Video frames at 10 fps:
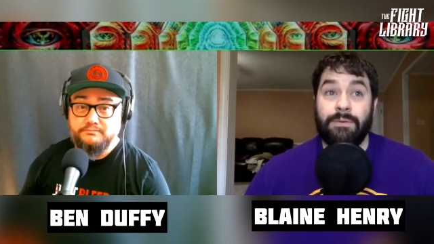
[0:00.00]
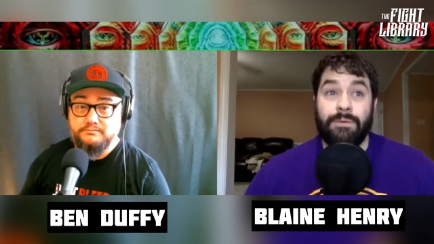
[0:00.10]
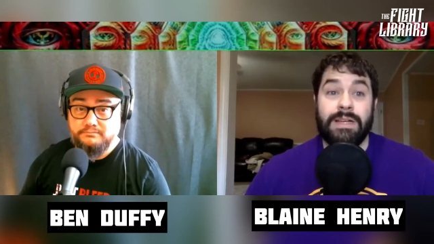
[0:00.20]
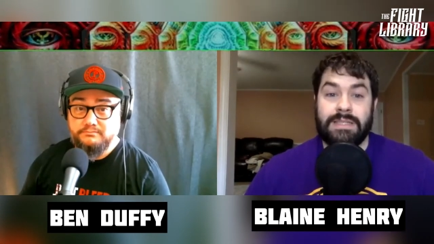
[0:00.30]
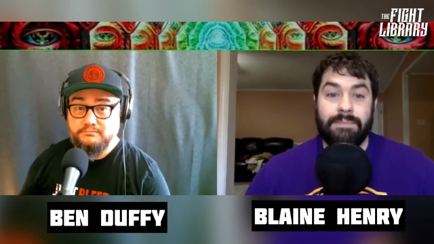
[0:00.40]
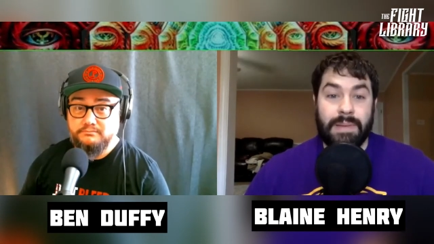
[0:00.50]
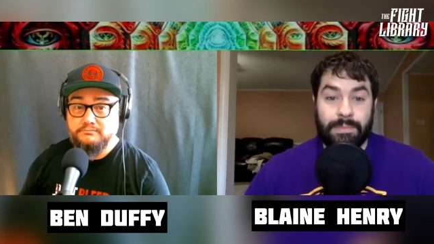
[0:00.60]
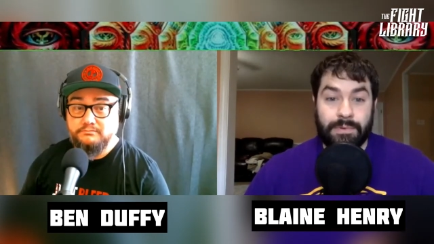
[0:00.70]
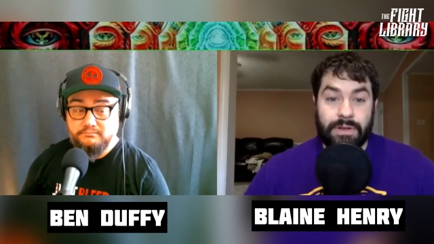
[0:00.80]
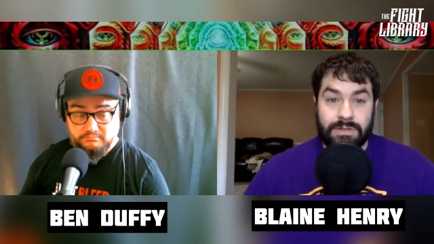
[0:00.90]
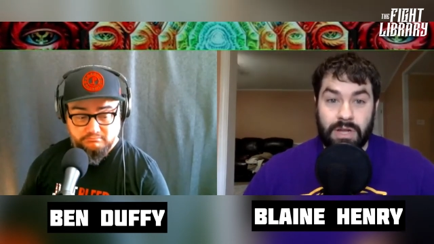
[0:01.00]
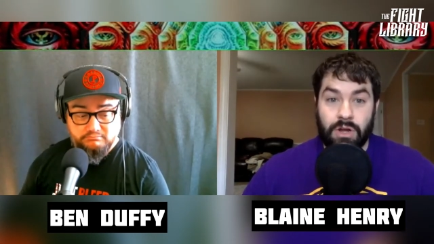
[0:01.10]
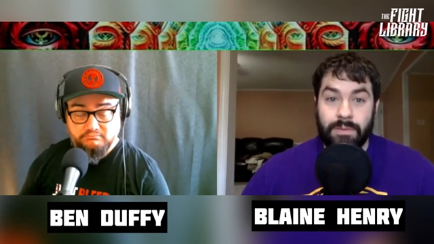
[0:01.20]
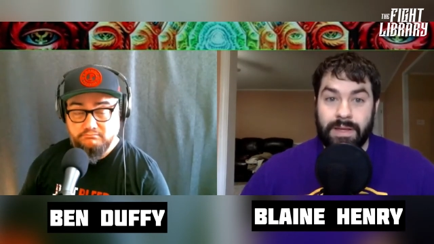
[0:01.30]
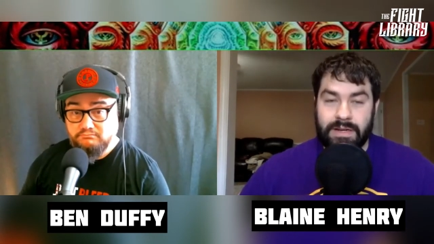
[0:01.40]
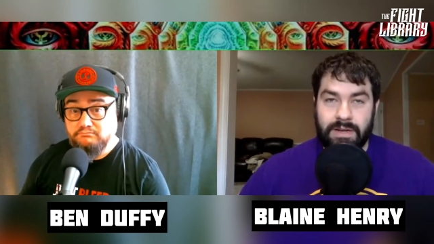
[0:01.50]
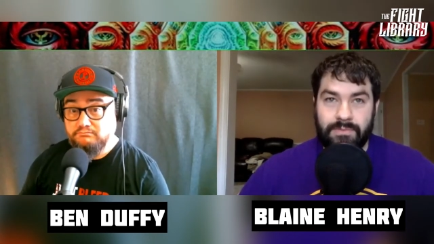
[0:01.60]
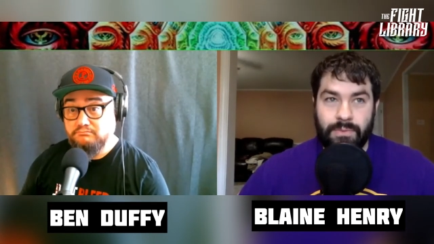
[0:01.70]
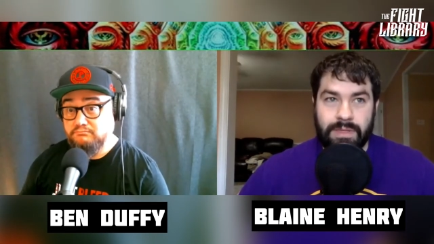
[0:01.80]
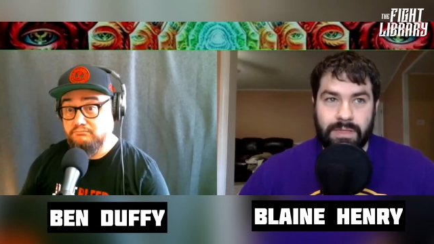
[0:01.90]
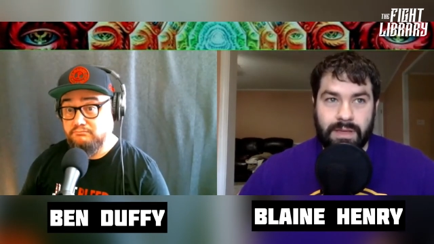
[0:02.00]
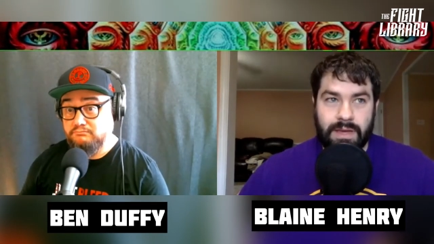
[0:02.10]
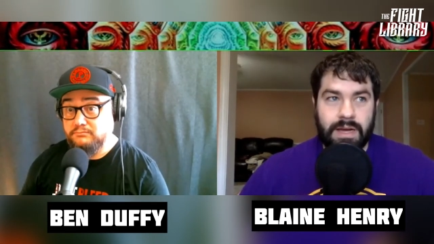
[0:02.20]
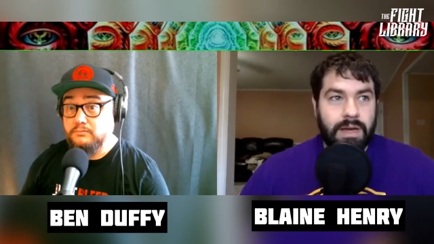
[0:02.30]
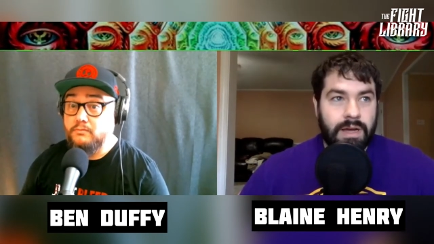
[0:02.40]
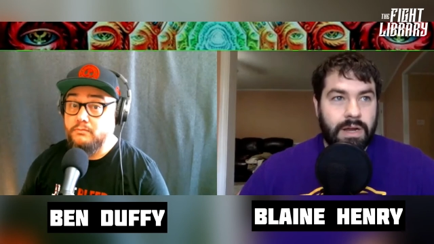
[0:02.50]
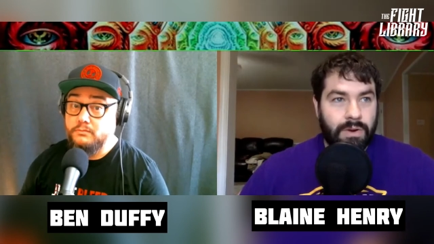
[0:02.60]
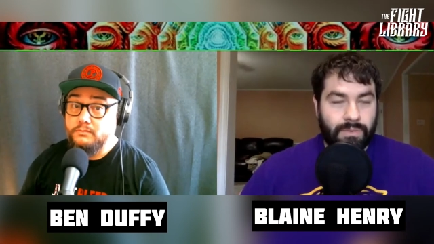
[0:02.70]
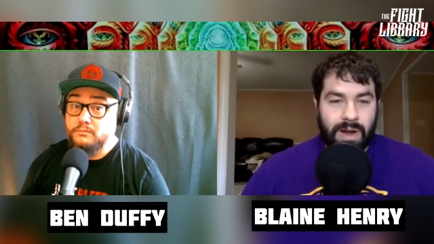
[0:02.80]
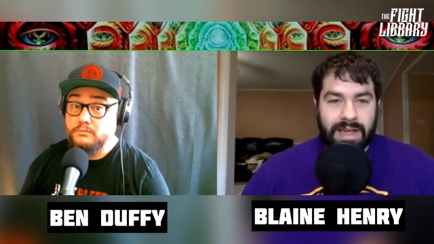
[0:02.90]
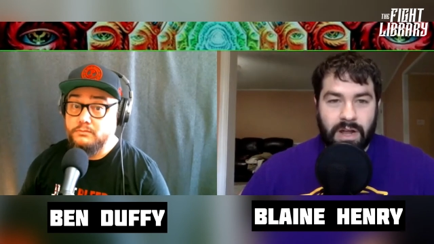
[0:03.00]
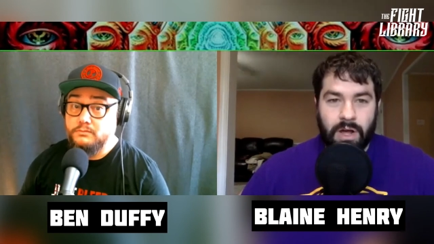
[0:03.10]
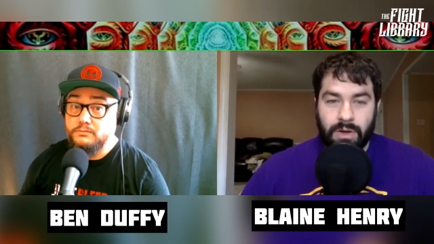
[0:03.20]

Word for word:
Speaker 1: risk that people don't talk about enough with uh, Ryan Hall.